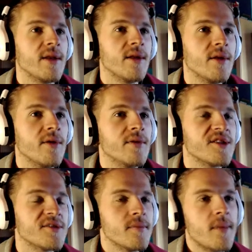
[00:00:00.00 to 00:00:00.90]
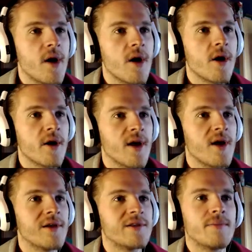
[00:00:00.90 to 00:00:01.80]
you smart
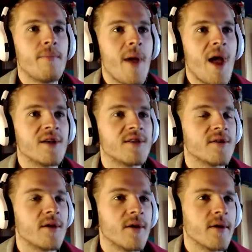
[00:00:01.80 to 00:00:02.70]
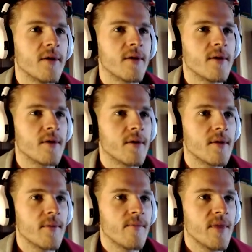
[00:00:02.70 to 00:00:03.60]
ass bastard?
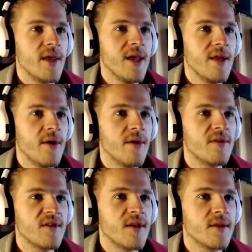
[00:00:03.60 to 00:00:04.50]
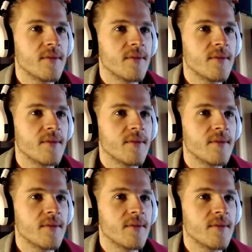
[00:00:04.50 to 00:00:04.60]
Eat healthy.